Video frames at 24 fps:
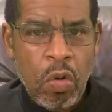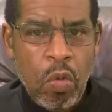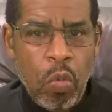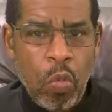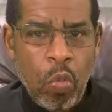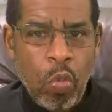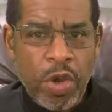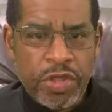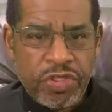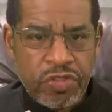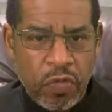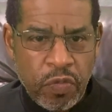
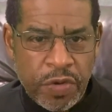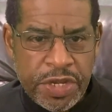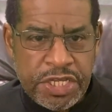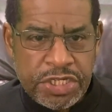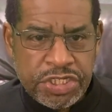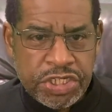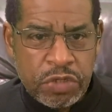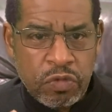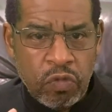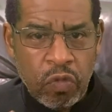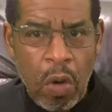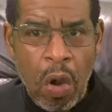with Greece
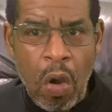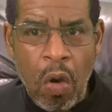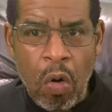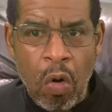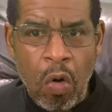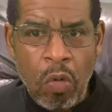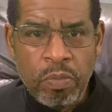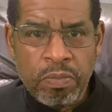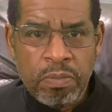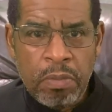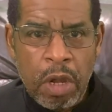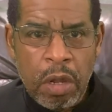and
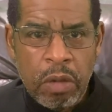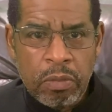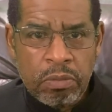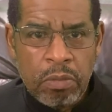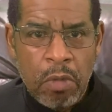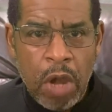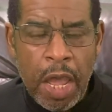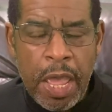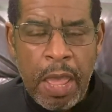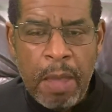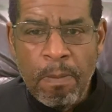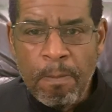Rome
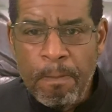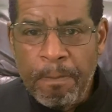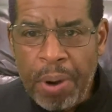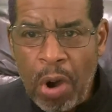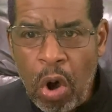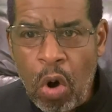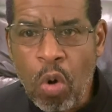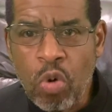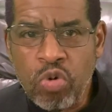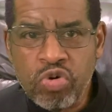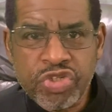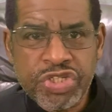
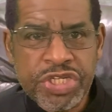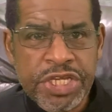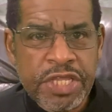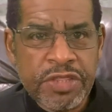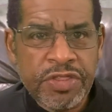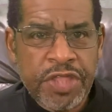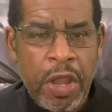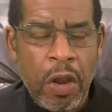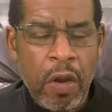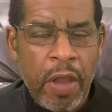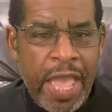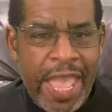imposing
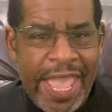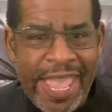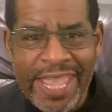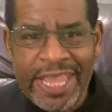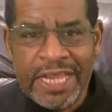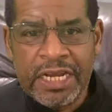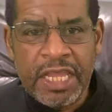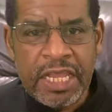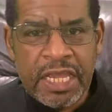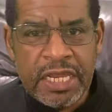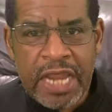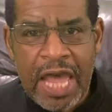their
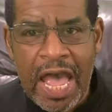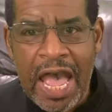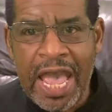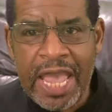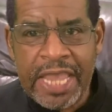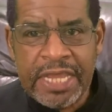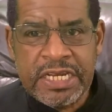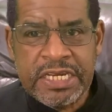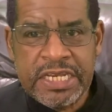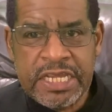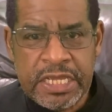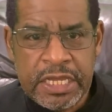alien
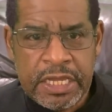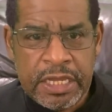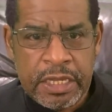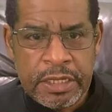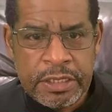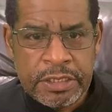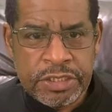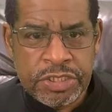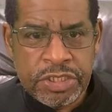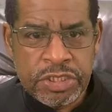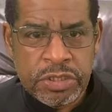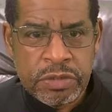
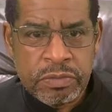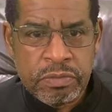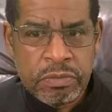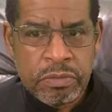ideas,